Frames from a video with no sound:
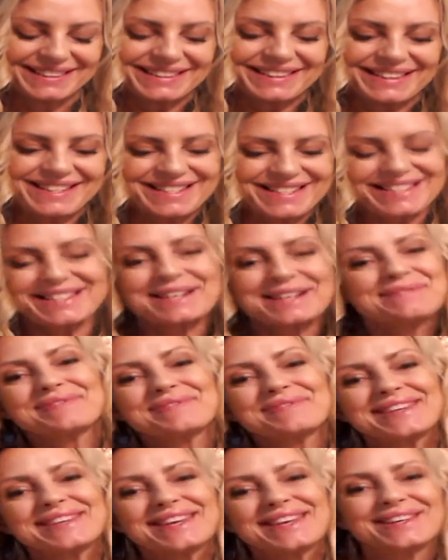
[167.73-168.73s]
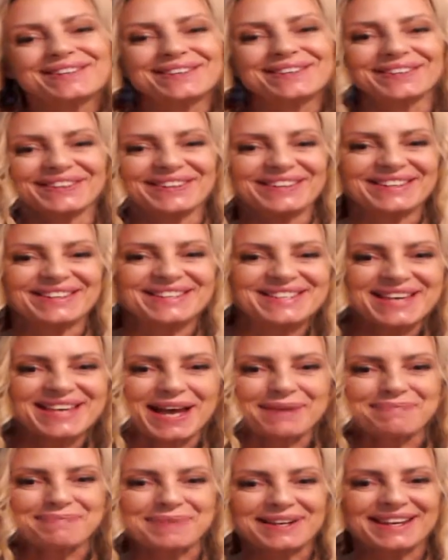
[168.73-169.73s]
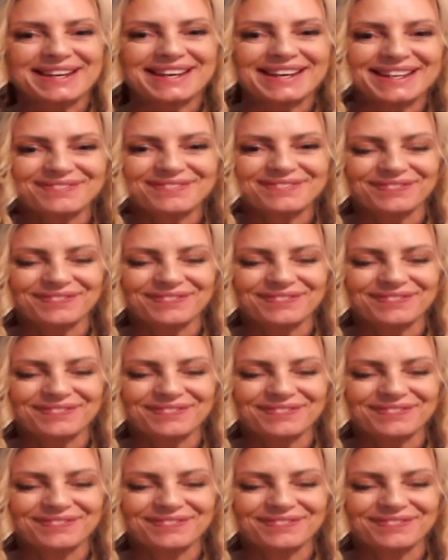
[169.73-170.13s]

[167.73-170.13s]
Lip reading: Something good's happening